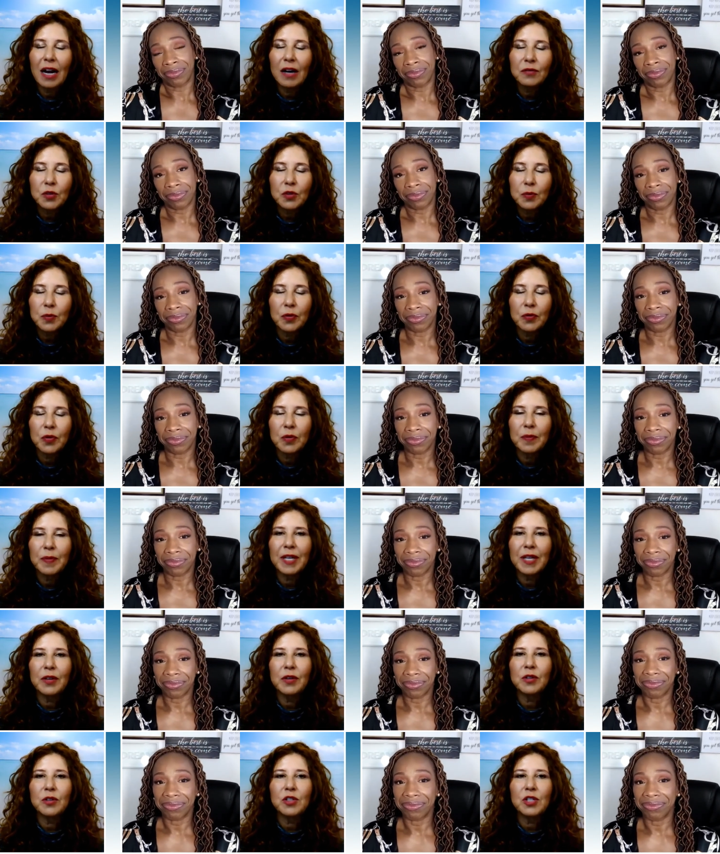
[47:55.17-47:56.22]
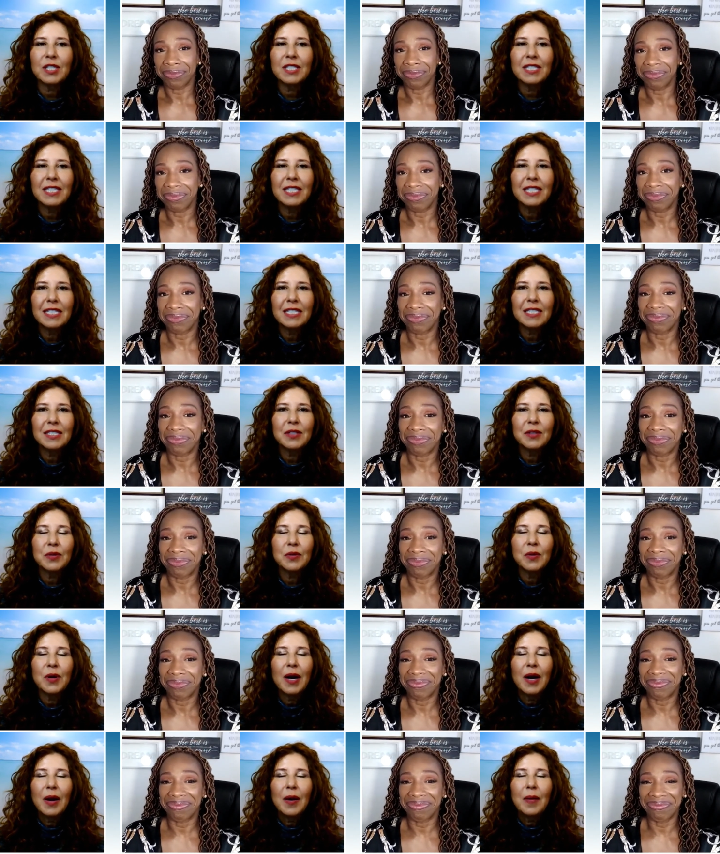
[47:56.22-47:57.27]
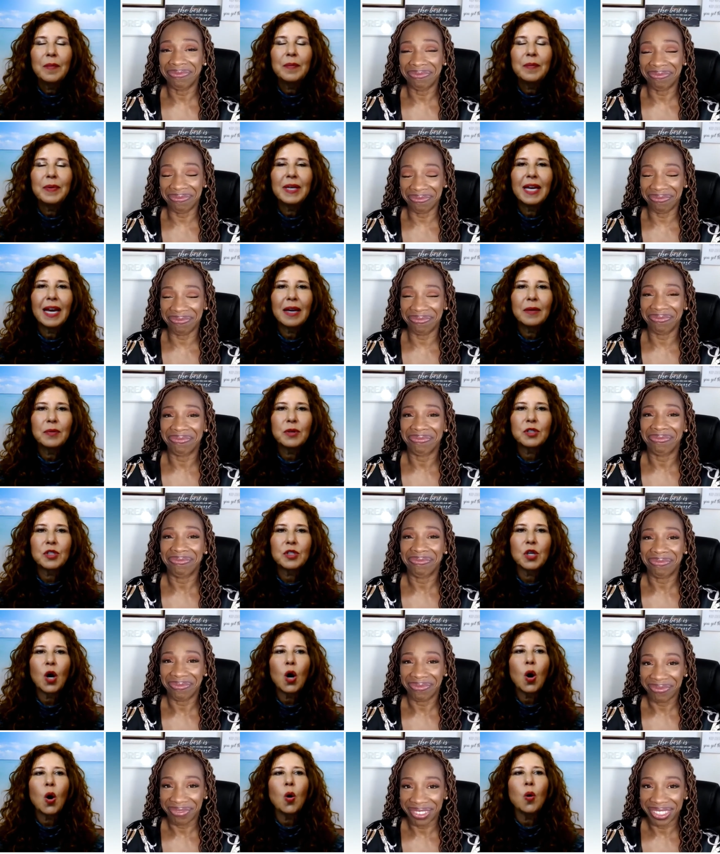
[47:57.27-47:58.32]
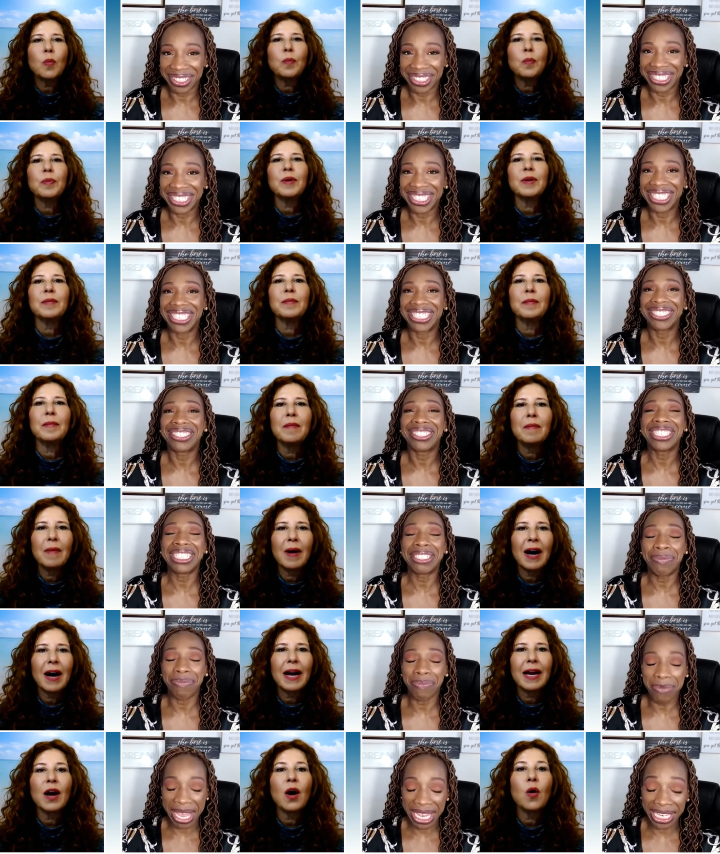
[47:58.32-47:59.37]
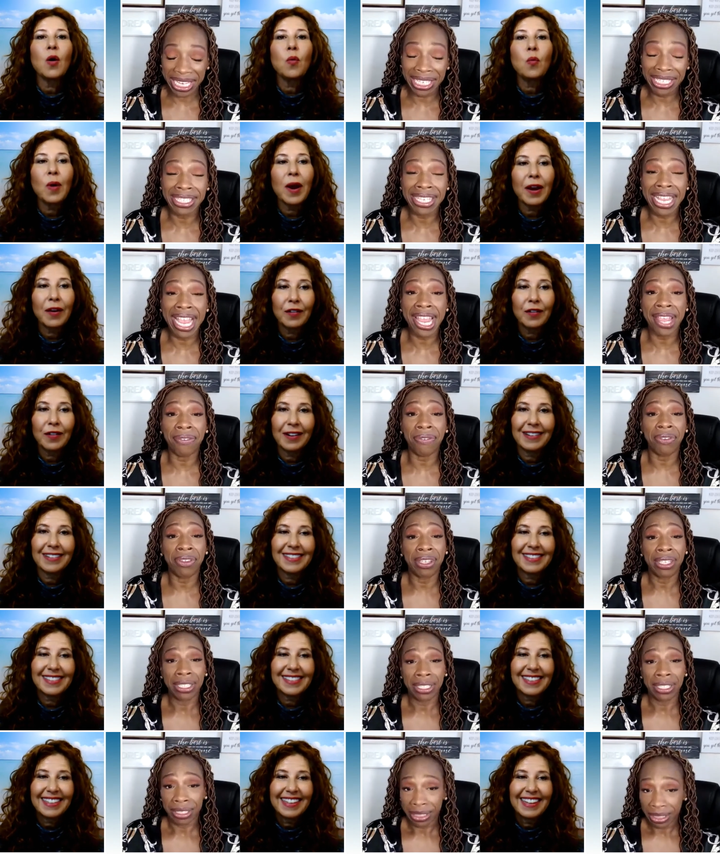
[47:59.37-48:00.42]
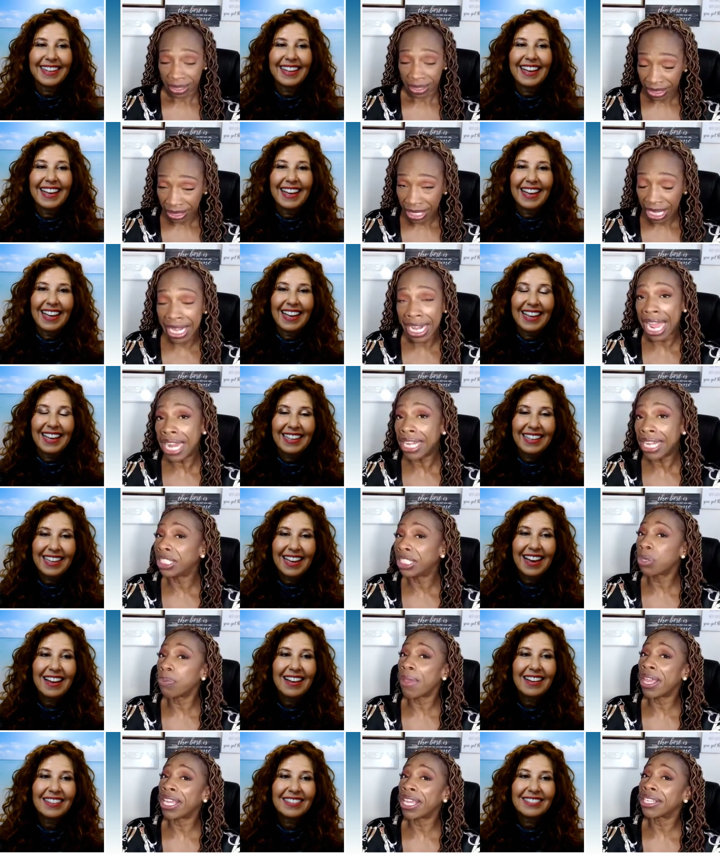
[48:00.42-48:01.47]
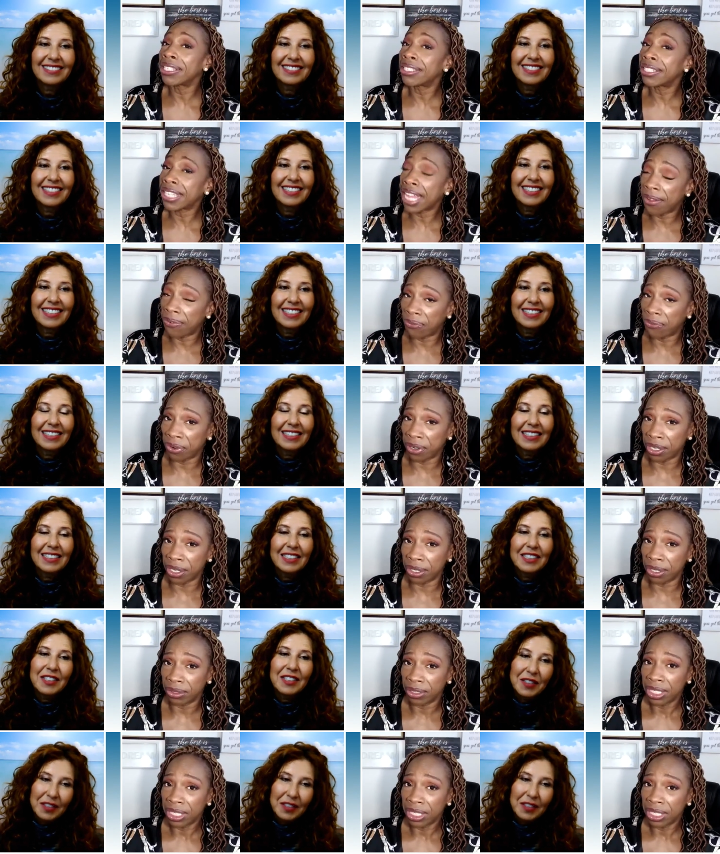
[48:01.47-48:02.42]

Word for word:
Speaker 1: it comfortable for me. You just need to be mm-hmm. able to open my make awareness.
Speaker 2: And I need yeah. to make it safer.